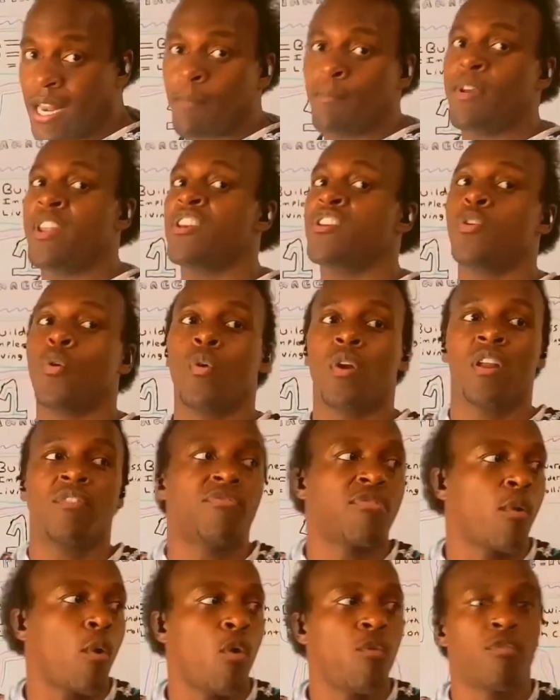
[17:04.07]
I've been doing it
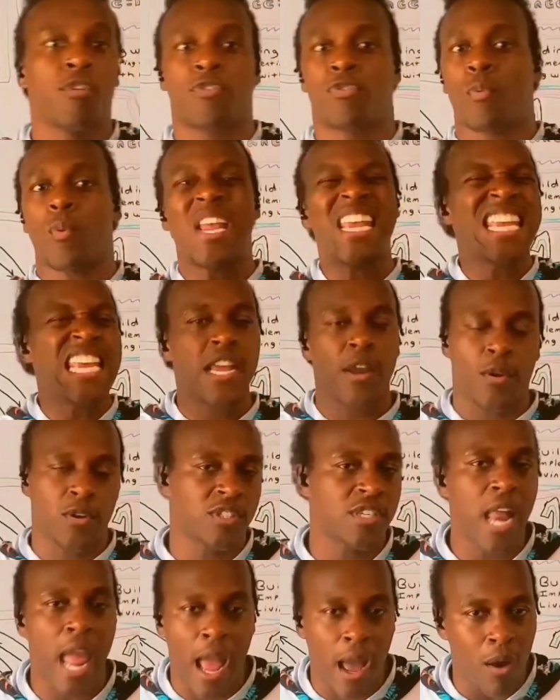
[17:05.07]
for over 3
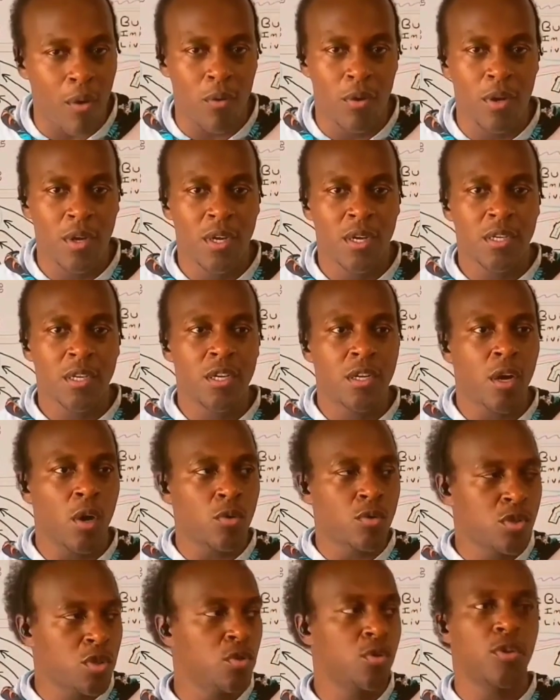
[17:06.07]
years now, 2
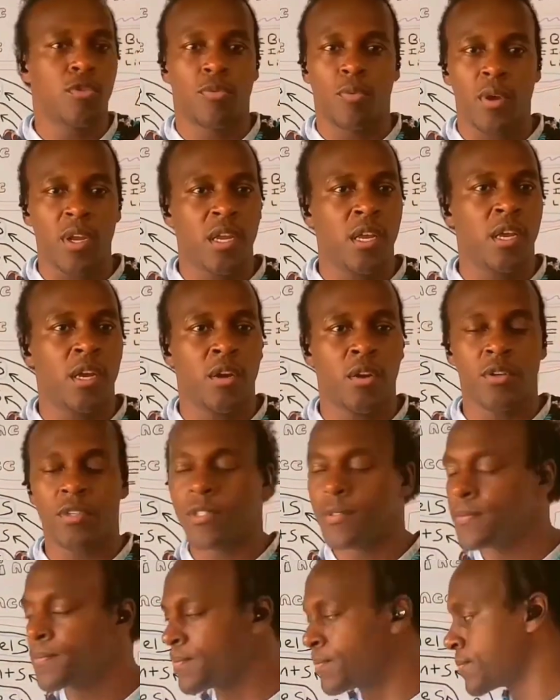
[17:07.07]
to 3
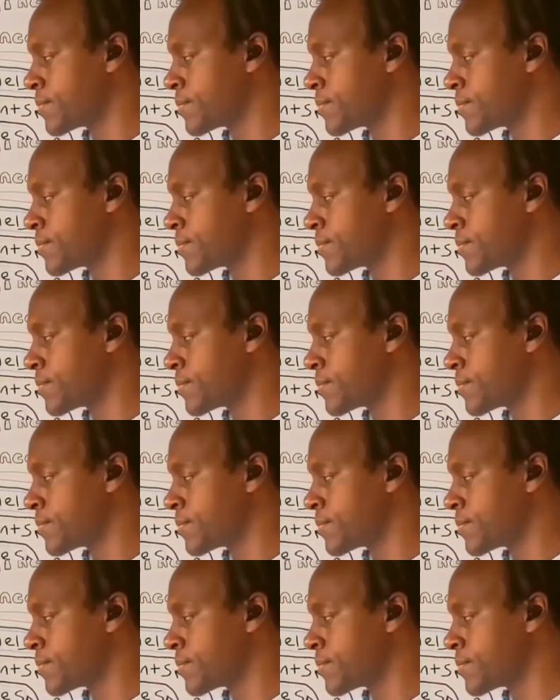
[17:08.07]
years,